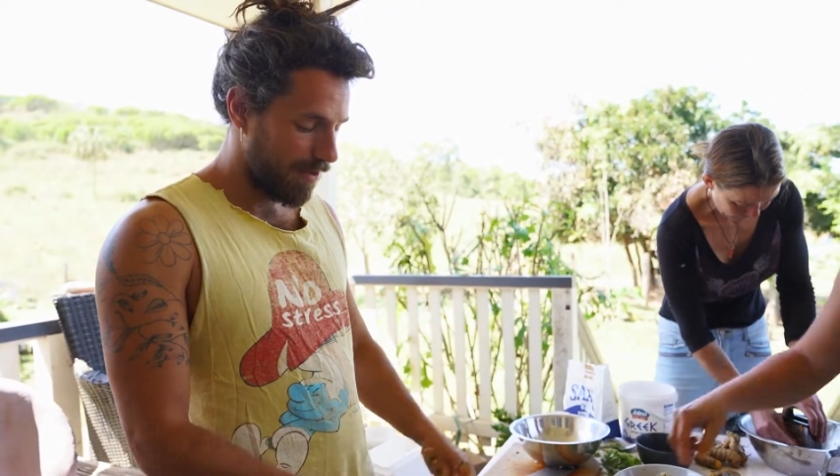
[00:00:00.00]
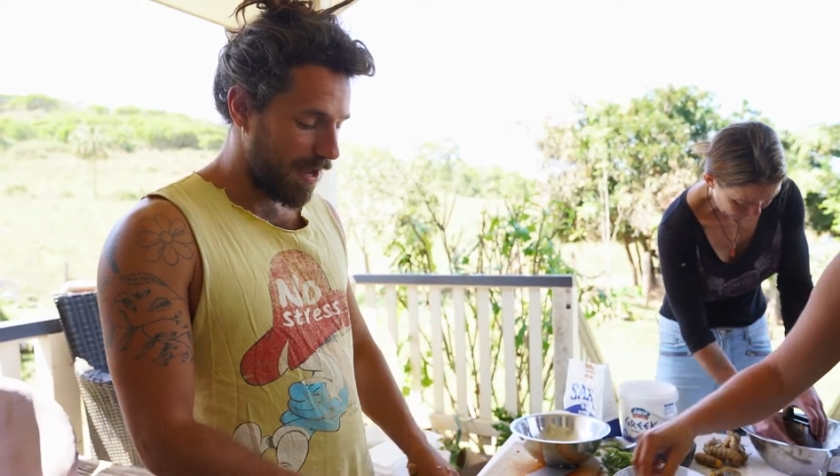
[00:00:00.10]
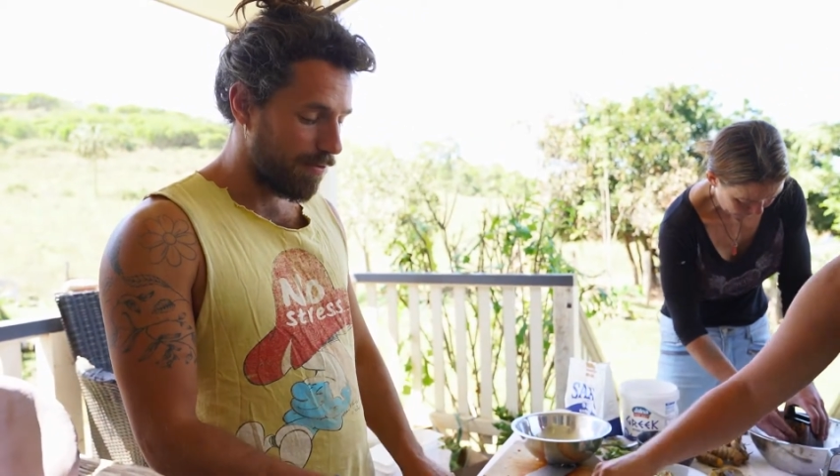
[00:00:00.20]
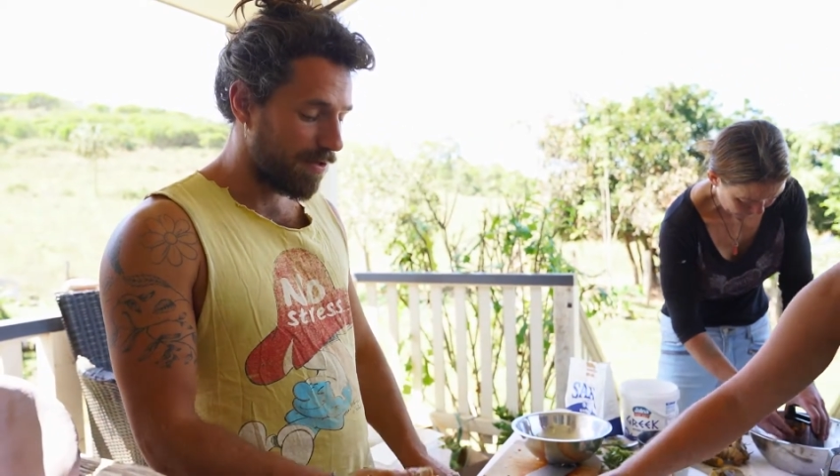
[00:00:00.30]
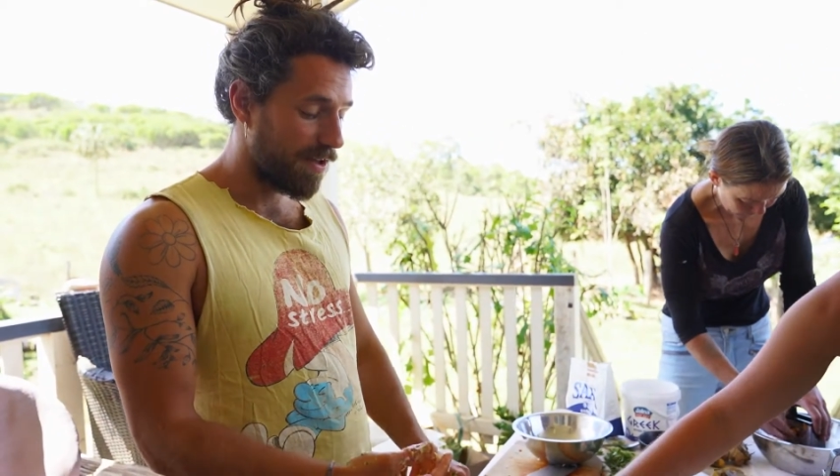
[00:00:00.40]

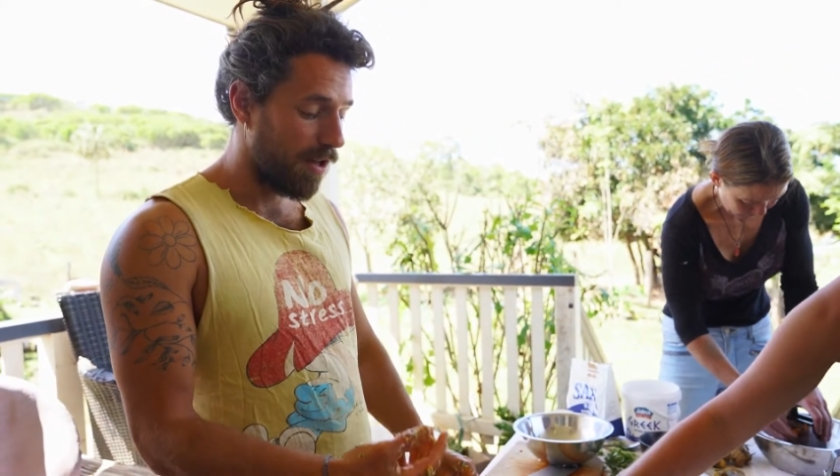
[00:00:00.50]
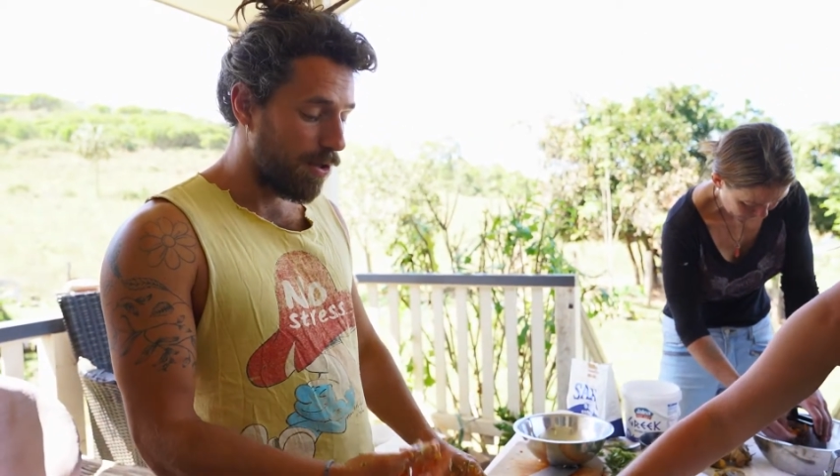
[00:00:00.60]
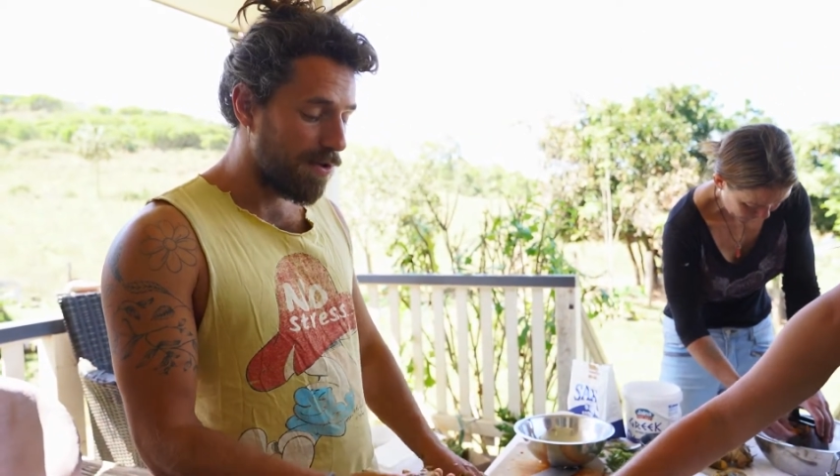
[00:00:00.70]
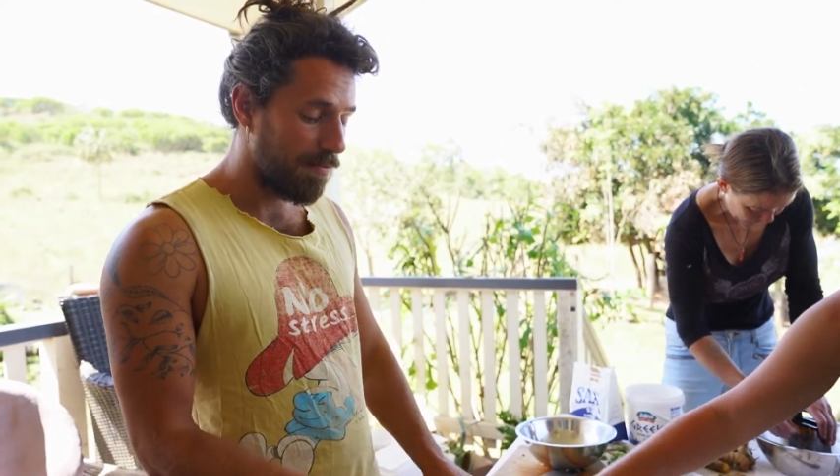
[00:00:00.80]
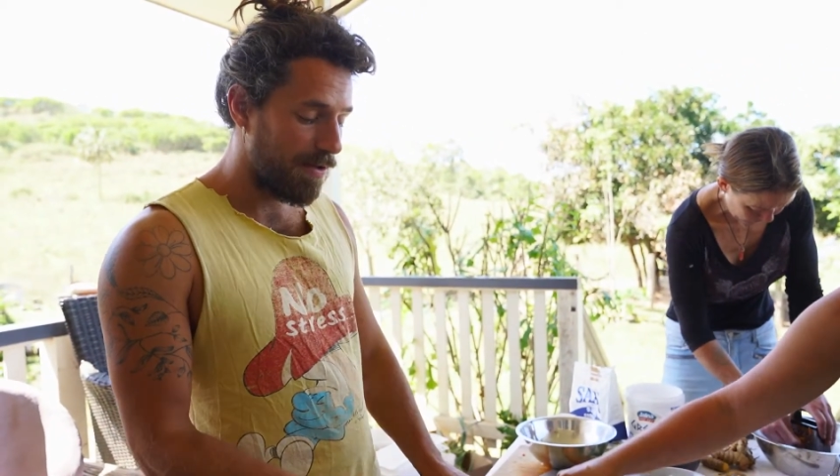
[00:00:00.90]
and it's going to
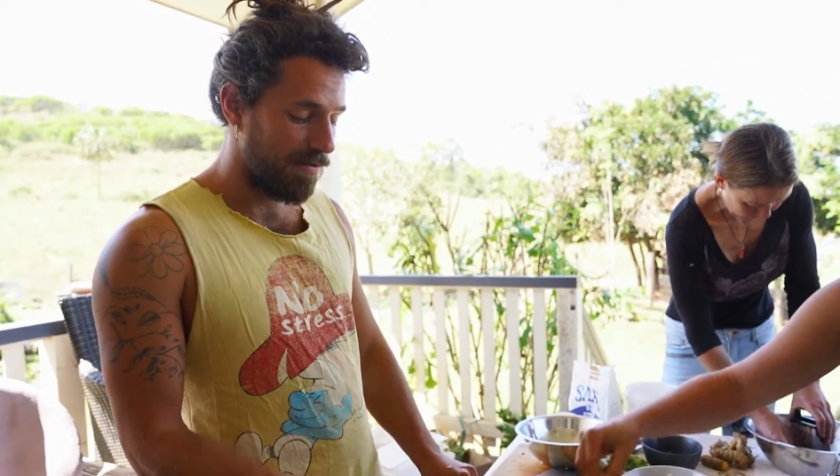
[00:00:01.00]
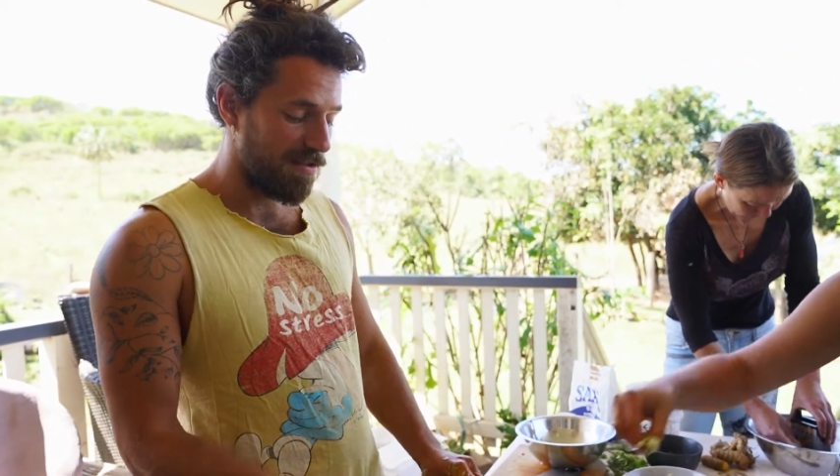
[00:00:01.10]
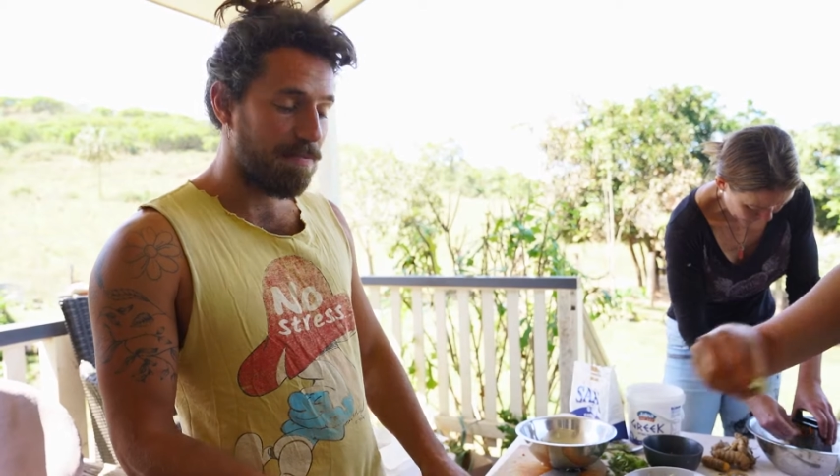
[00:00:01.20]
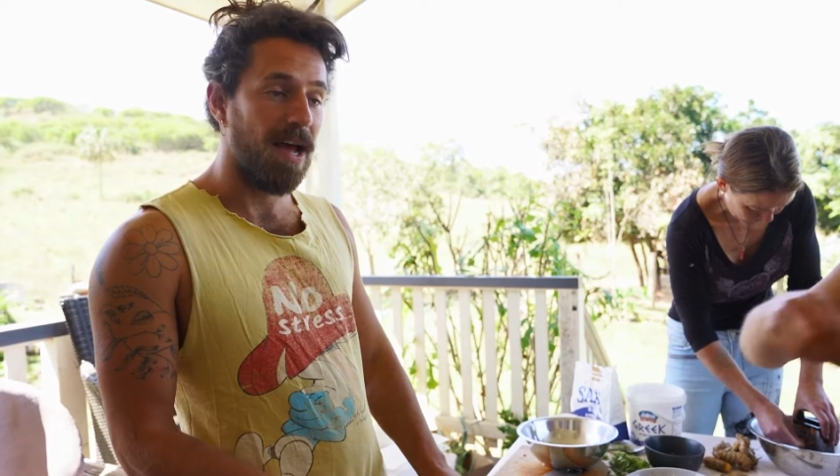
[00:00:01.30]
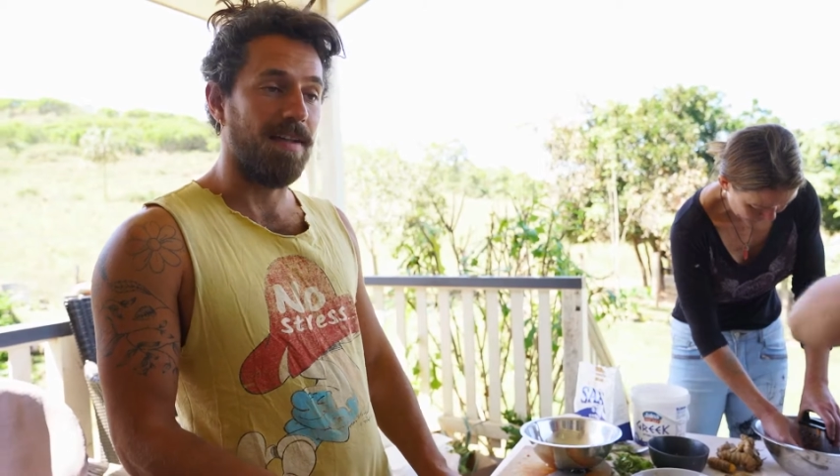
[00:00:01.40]
lose a bit of the
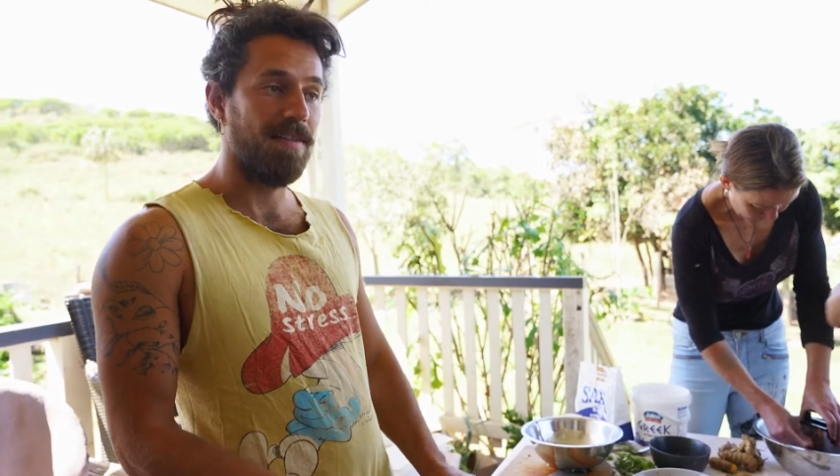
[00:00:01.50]
spice.